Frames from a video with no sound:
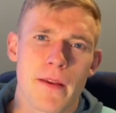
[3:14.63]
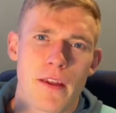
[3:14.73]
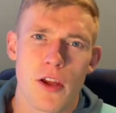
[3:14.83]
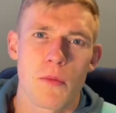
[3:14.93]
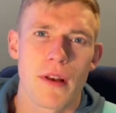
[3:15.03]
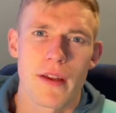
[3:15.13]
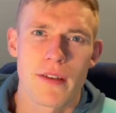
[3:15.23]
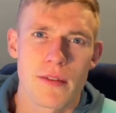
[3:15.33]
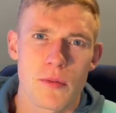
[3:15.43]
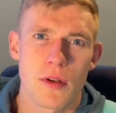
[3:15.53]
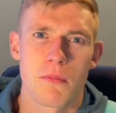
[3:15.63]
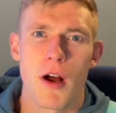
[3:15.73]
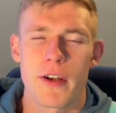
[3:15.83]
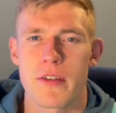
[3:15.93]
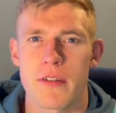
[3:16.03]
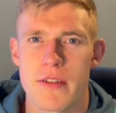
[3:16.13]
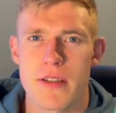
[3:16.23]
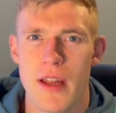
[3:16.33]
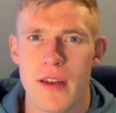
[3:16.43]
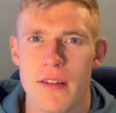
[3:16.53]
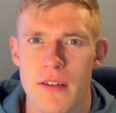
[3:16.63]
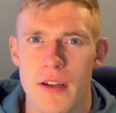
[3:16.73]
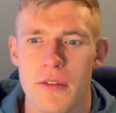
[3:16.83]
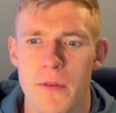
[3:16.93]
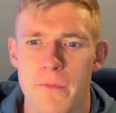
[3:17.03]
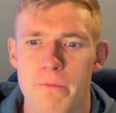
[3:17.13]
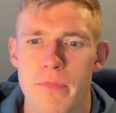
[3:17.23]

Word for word: kubelet will monitor the state of the node,